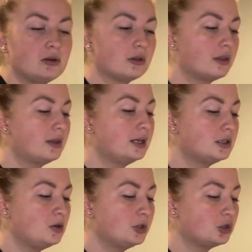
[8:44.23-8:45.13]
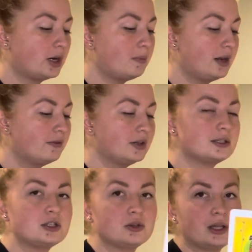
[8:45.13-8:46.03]
or the things that you've been trying to manifest
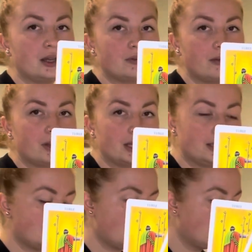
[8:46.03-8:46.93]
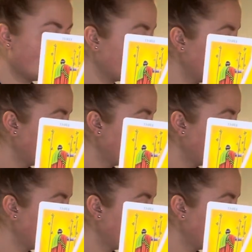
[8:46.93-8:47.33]
into your life, I feel like it's here.